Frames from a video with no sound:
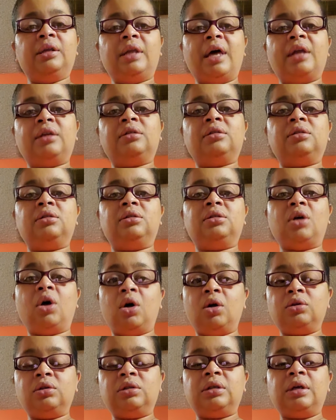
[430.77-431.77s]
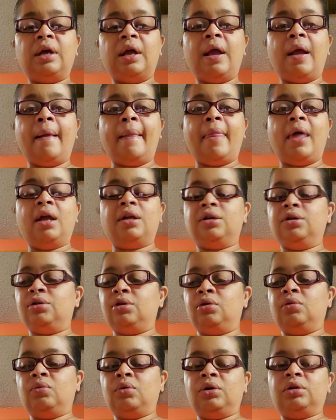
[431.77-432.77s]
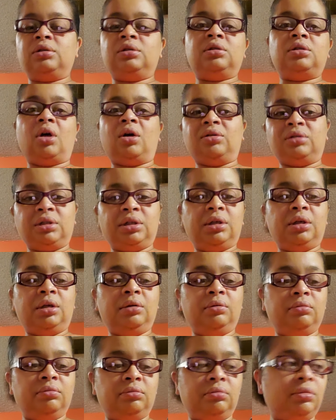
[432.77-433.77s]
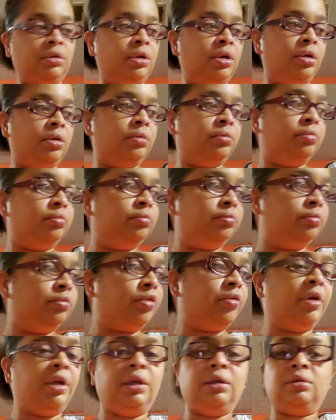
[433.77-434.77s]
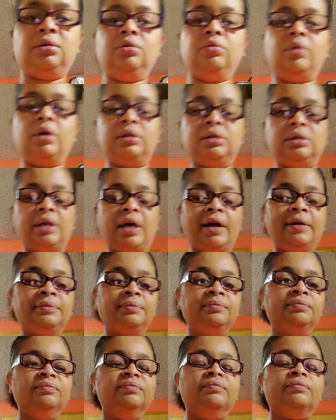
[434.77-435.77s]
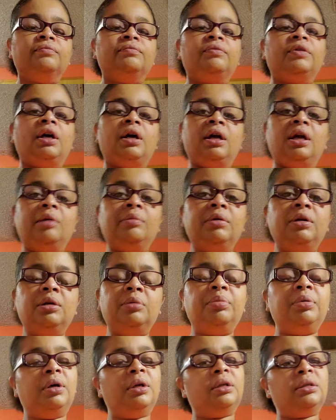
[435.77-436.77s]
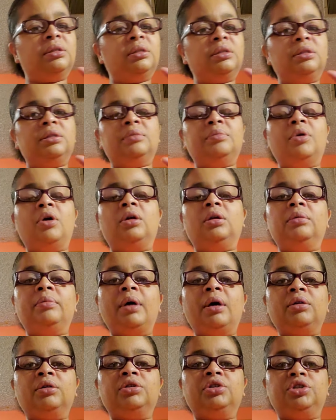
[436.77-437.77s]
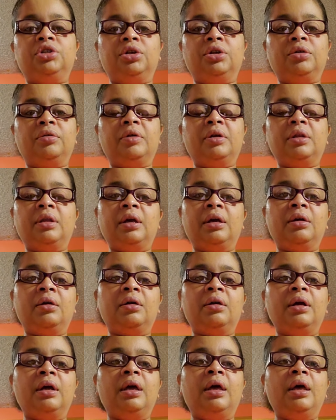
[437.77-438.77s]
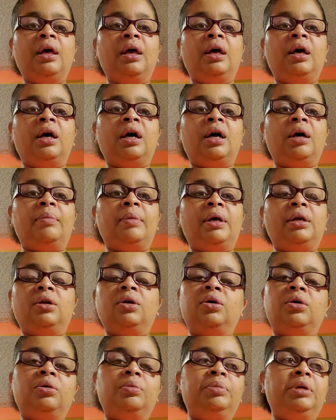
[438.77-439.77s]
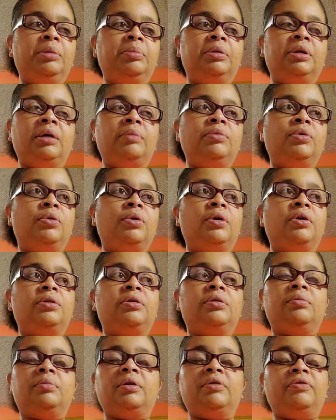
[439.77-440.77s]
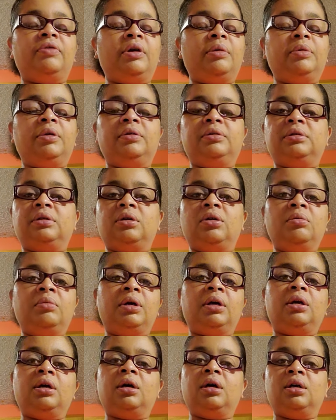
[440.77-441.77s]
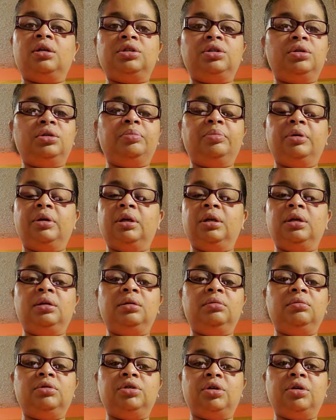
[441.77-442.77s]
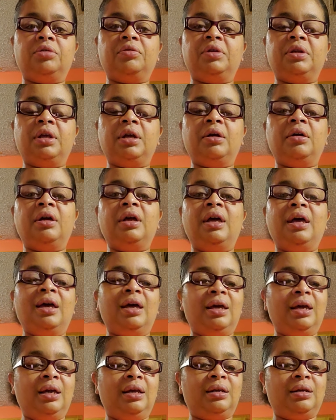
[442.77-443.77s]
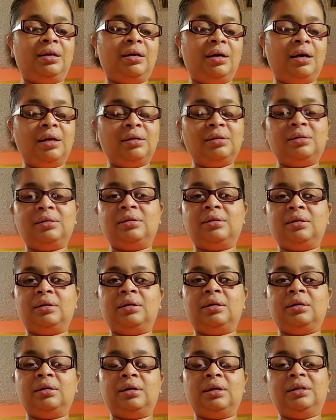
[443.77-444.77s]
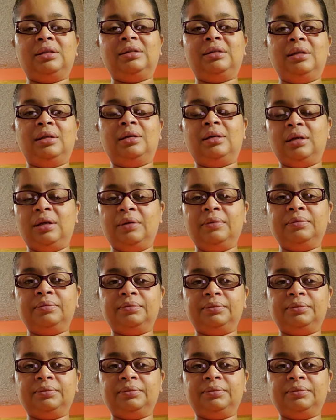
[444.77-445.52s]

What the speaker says: a lot of salt. And you don't want salty, you know, greens. Who wants that? I am going to put a small amount of sugar in there. I know people up north, my family have said, oh my gosh, you're putting sugar in there. It cuts the acidity.